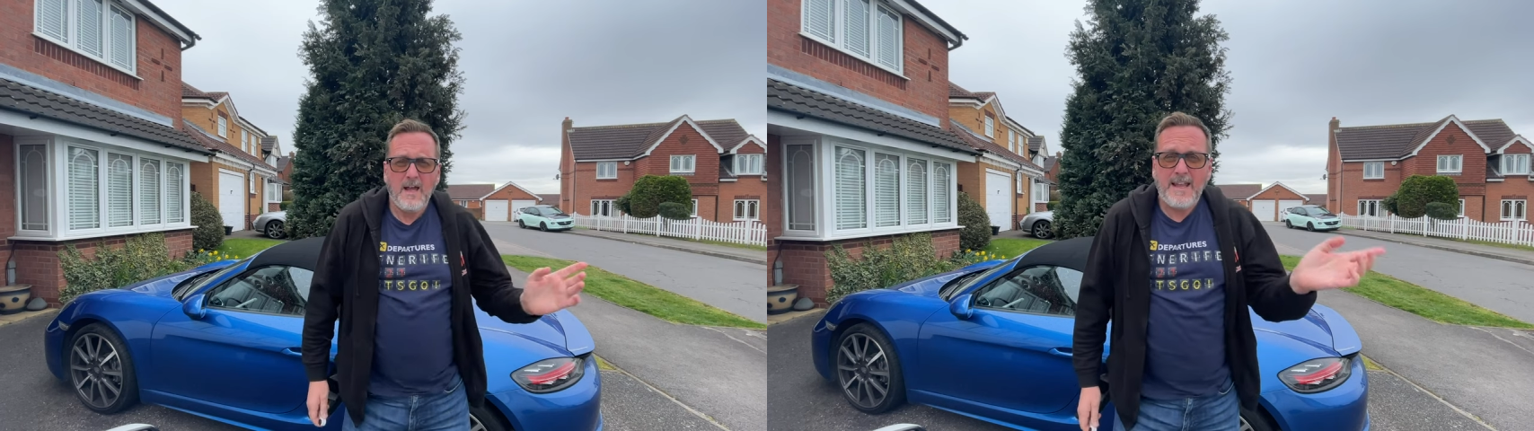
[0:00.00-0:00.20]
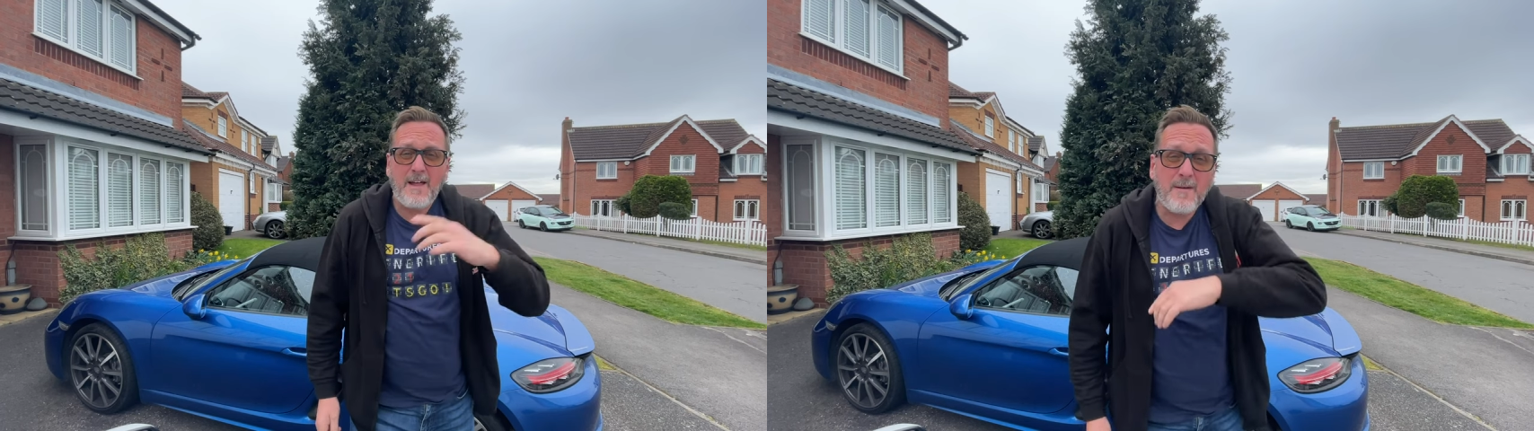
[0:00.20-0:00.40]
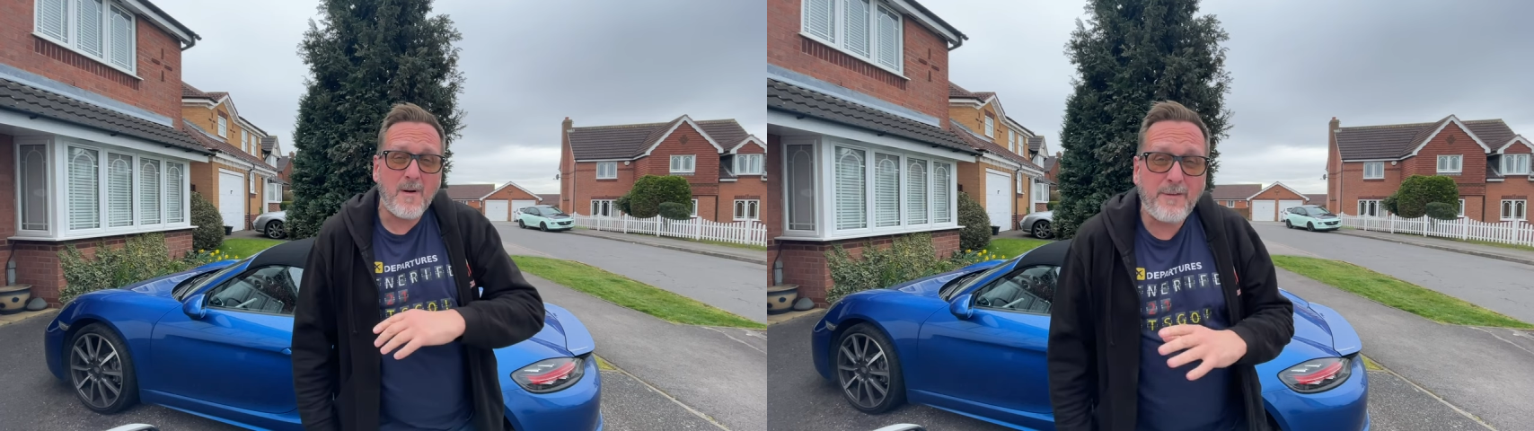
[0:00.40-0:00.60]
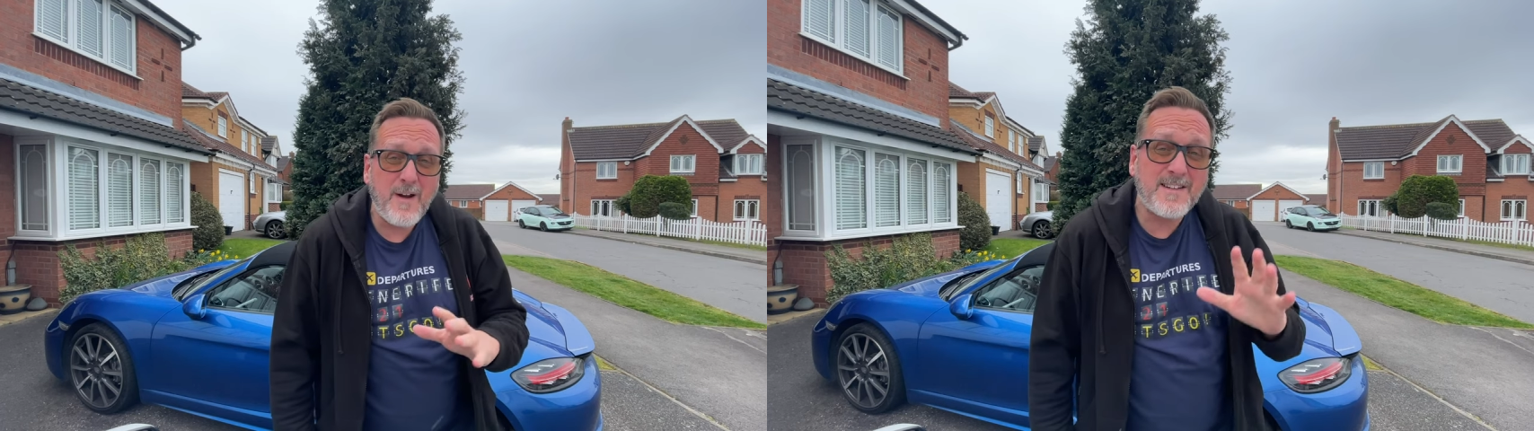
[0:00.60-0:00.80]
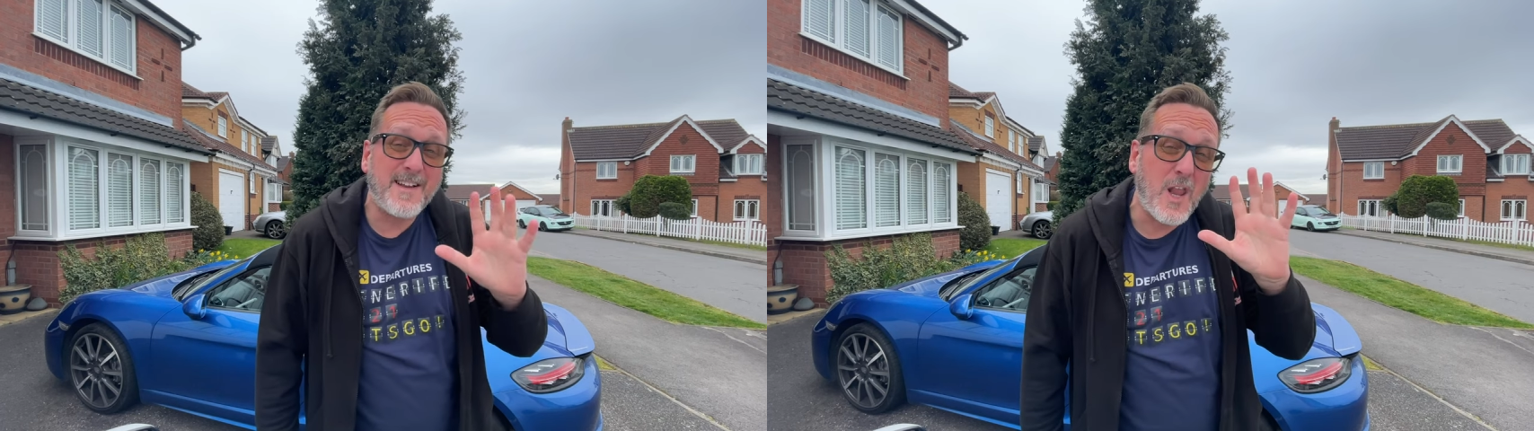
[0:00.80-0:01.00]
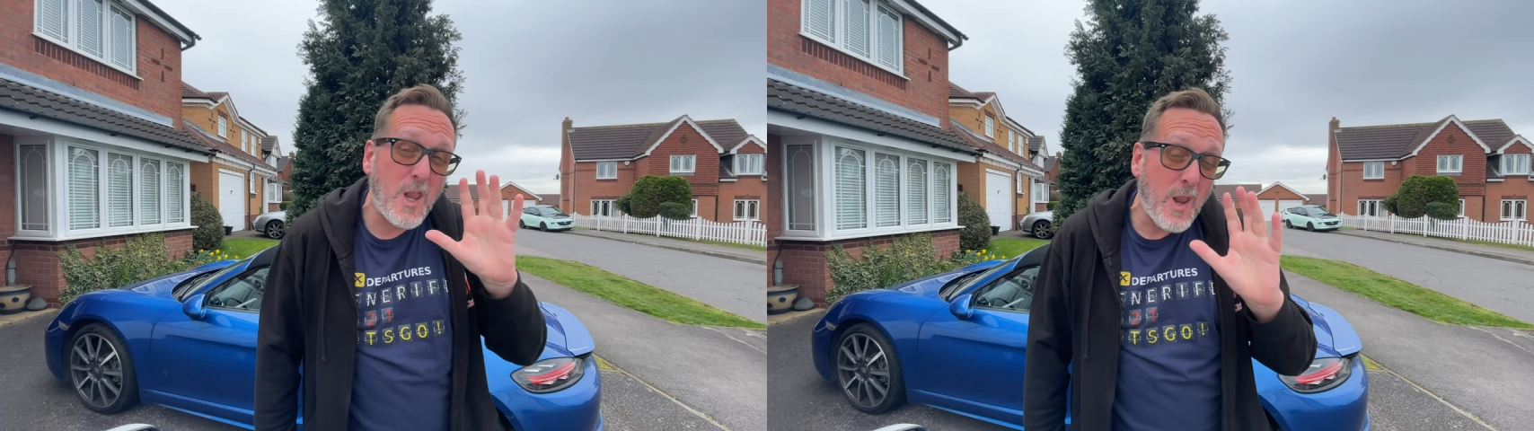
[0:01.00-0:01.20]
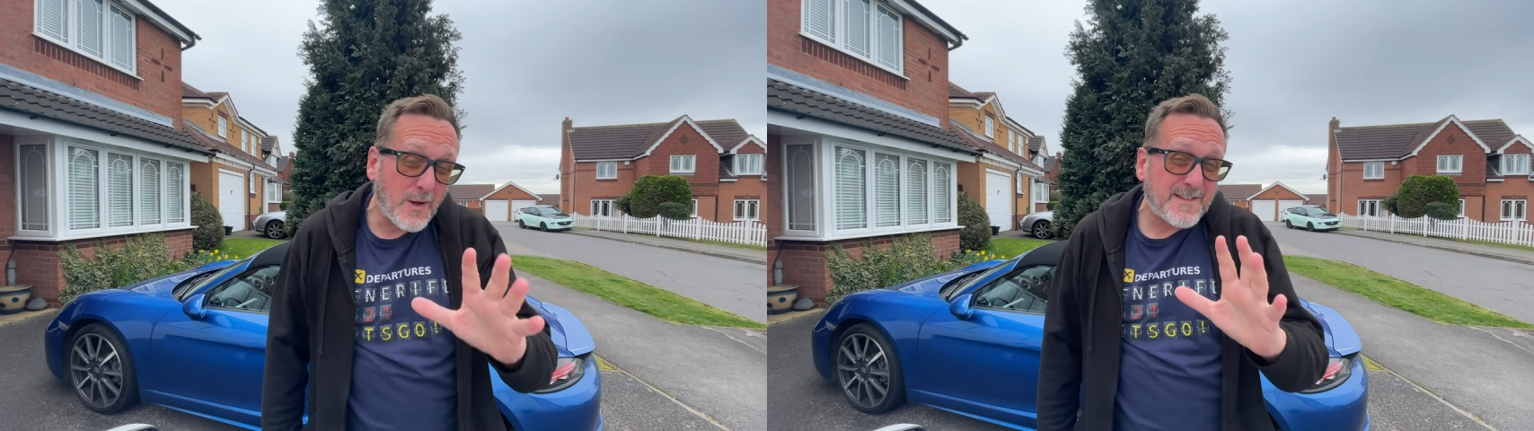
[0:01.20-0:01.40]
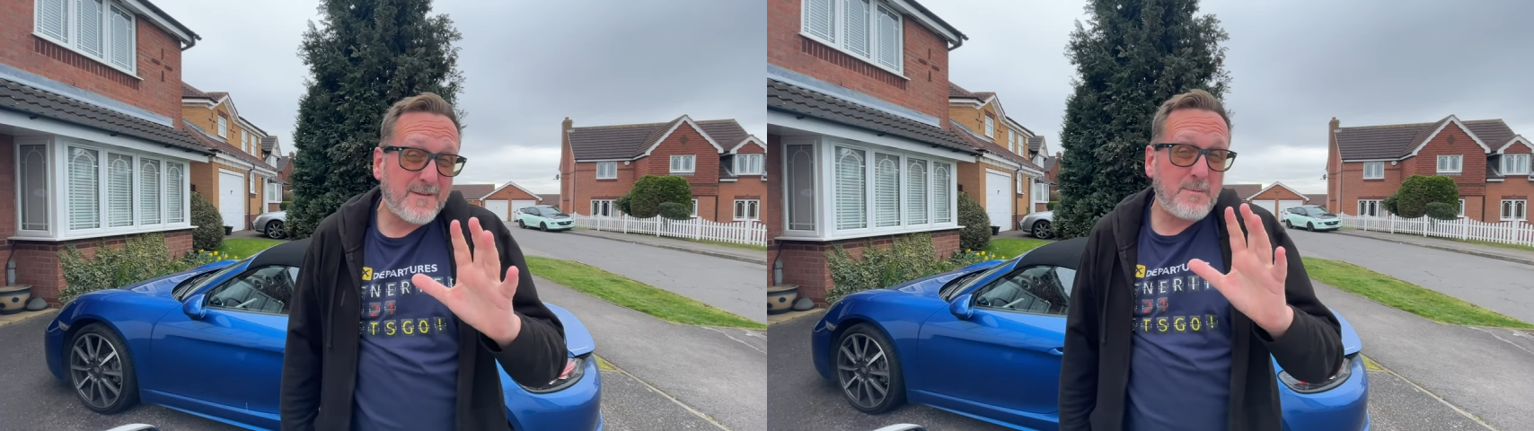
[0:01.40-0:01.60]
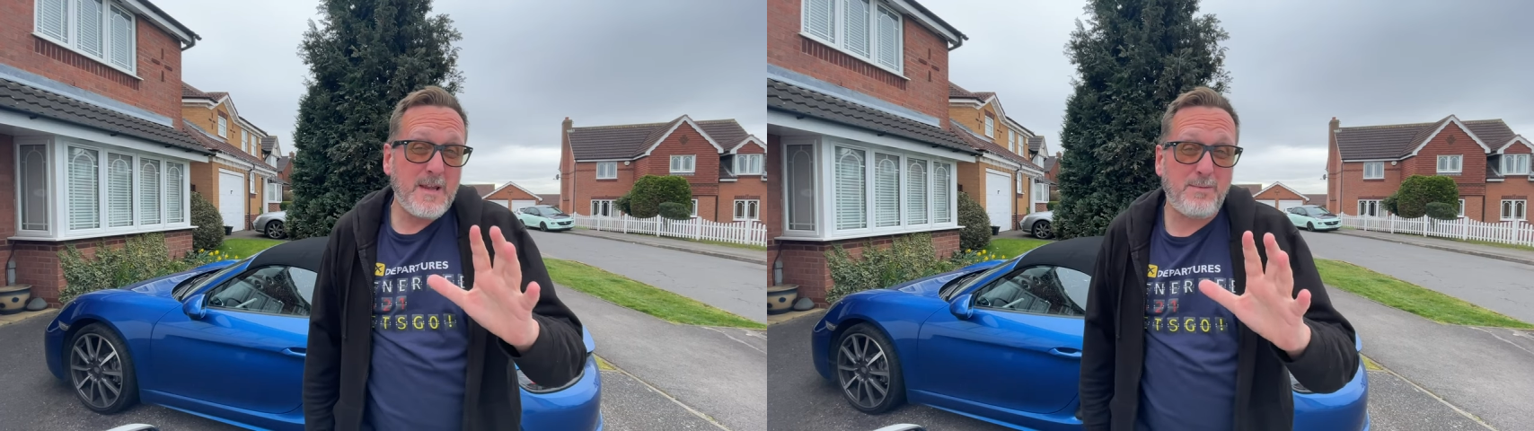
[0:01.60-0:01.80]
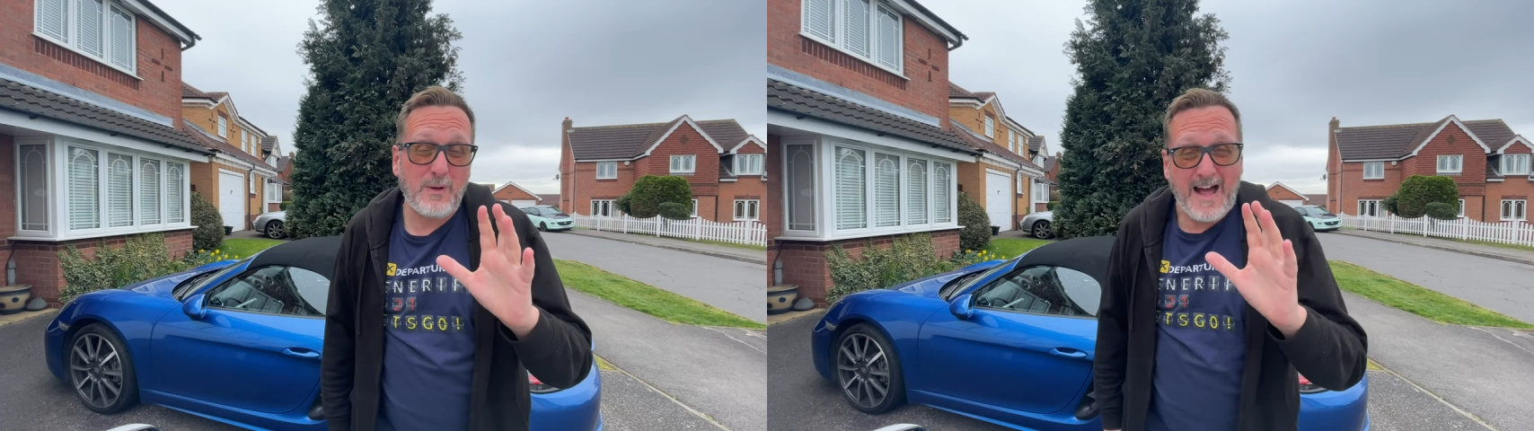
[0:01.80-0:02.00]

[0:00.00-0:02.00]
Now then my friends, lots of people